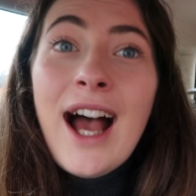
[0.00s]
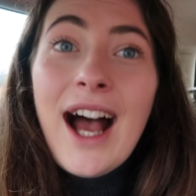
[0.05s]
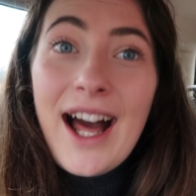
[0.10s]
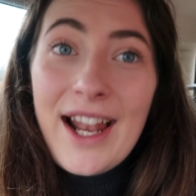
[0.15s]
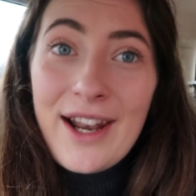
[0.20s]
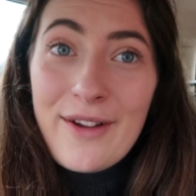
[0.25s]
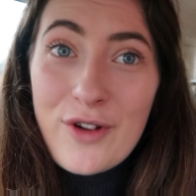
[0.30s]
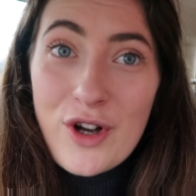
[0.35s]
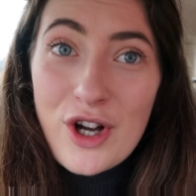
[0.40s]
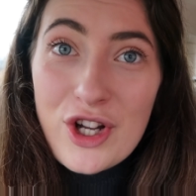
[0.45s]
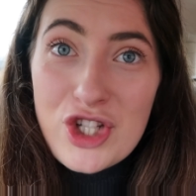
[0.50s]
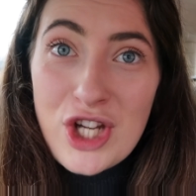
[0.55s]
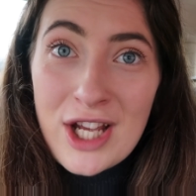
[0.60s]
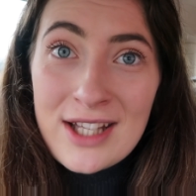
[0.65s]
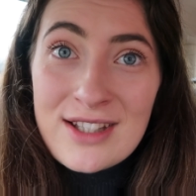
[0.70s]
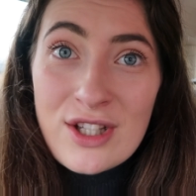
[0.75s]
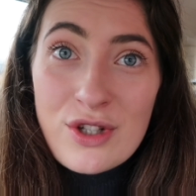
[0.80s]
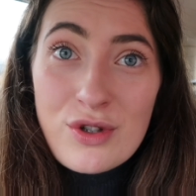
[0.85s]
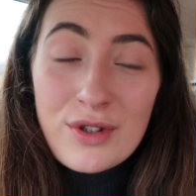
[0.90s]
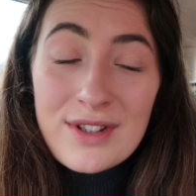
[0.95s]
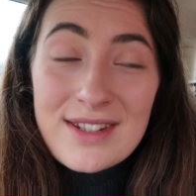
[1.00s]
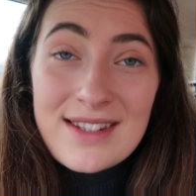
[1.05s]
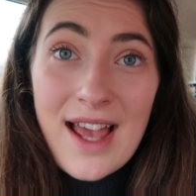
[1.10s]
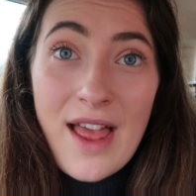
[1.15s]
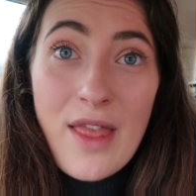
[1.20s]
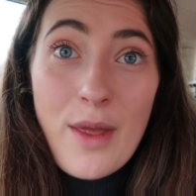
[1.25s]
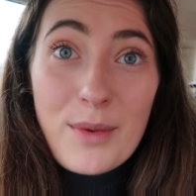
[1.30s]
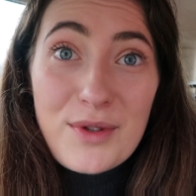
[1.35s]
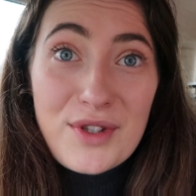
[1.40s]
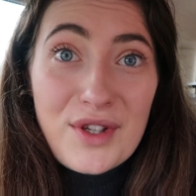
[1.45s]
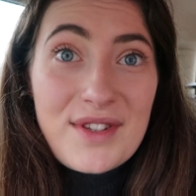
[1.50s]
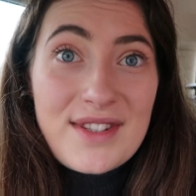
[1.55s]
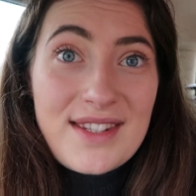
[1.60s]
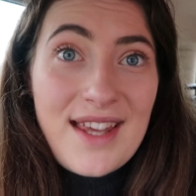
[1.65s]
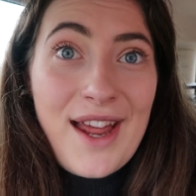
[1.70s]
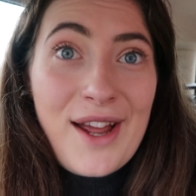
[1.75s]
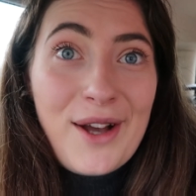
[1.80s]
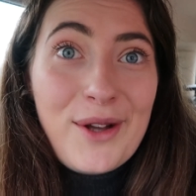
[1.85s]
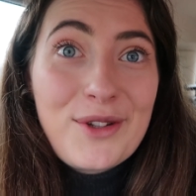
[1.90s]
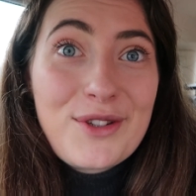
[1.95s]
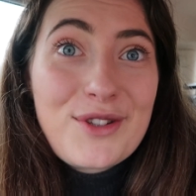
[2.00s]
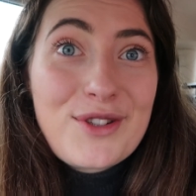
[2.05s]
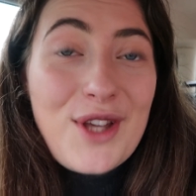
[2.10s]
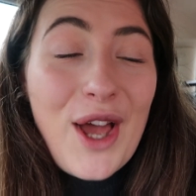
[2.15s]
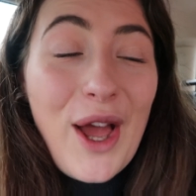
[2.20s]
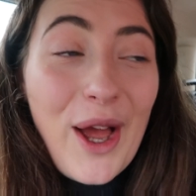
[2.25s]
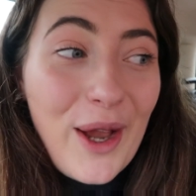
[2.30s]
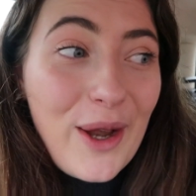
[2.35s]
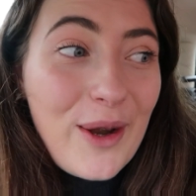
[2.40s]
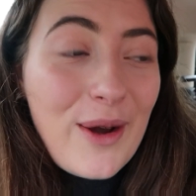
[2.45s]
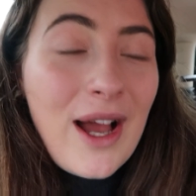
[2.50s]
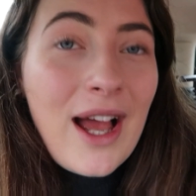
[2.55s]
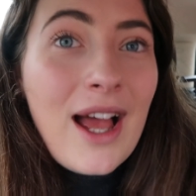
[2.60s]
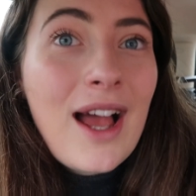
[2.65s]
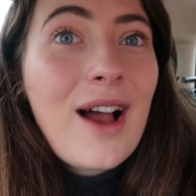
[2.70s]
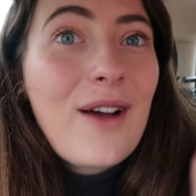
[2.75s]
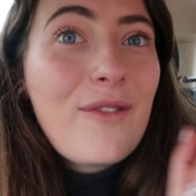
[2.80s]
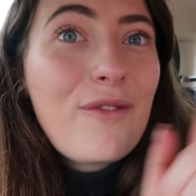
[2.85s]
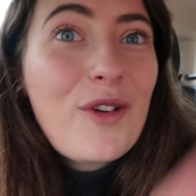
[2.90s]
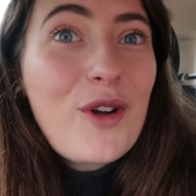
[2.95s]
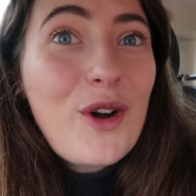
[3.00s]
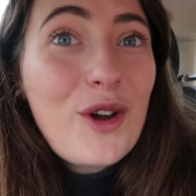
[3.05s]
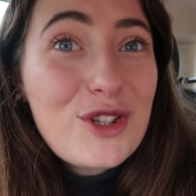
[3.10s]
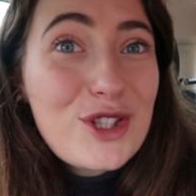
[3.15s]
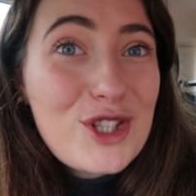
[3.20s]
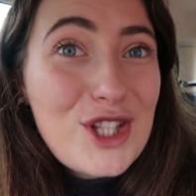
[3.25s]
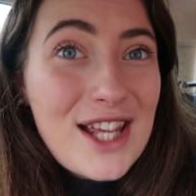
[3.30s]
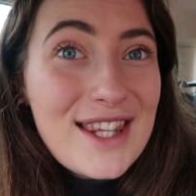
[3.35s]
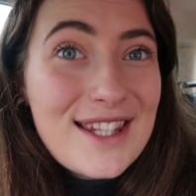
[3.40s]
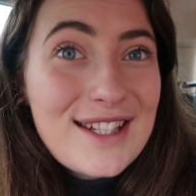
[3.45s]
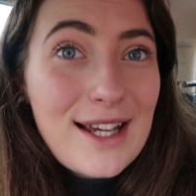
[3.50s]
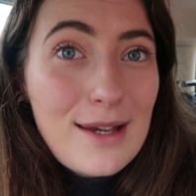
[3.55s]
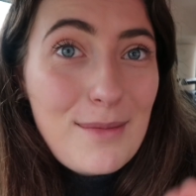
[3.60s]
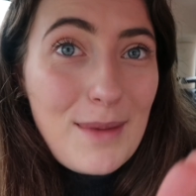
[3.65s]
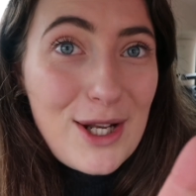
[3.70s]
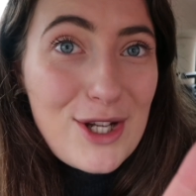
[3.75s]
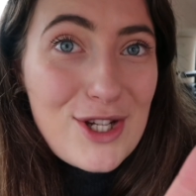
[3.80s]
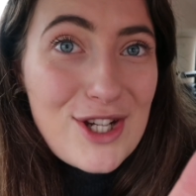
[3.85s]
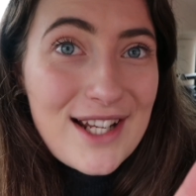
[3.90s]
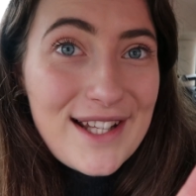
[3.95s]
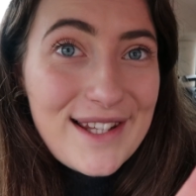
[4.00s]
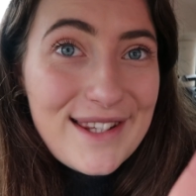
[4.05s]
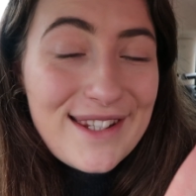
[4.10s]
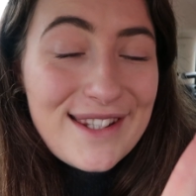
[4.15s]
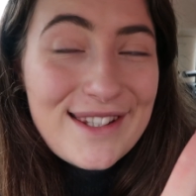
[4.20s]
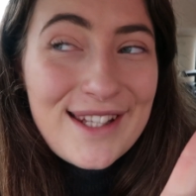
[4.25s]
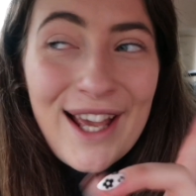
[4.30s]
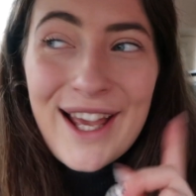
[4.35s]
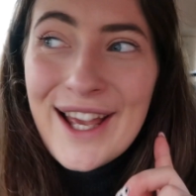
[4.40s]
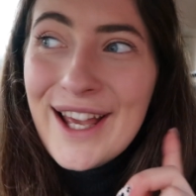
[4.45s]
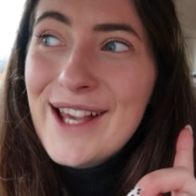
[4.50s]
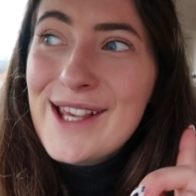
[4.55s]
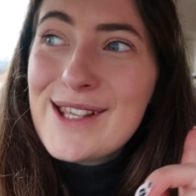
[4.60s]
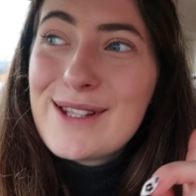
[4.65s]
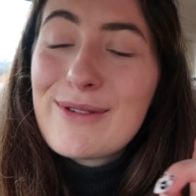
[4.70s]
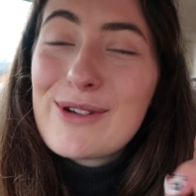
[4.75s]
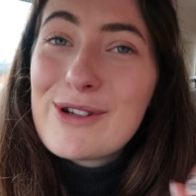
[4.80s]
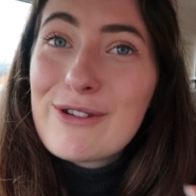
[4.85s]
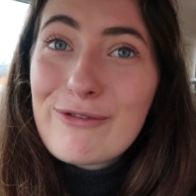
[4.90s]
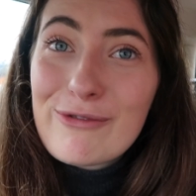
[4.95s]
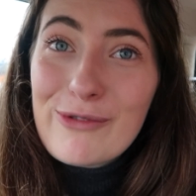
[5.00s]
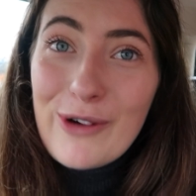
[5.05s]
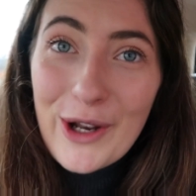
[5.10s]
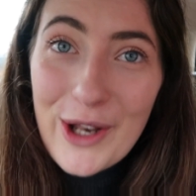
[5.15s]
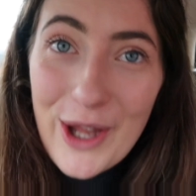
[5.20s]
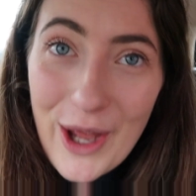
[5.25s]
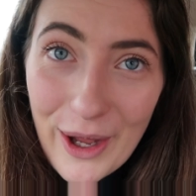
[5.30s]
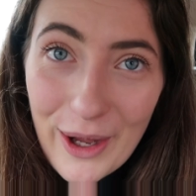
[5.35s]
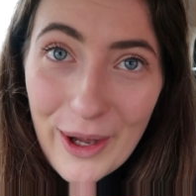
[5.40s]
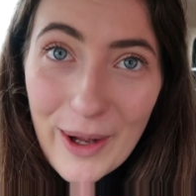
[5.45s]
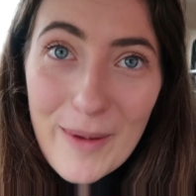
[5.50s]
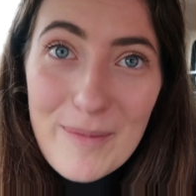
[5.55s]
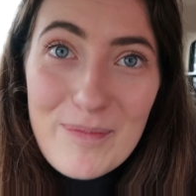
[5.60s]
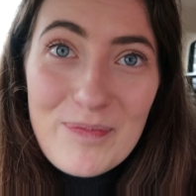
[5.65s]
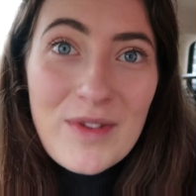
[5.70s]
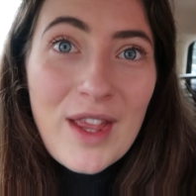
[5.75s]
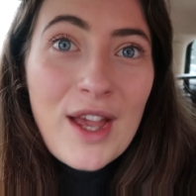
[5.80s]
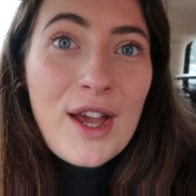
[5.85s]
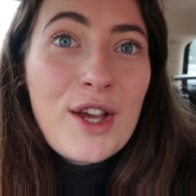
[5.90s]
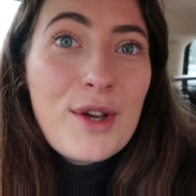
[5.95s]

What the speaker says: And I've got a chest of drawers set that was on sale, so forgot to check the dimensions, so I'm going to run home,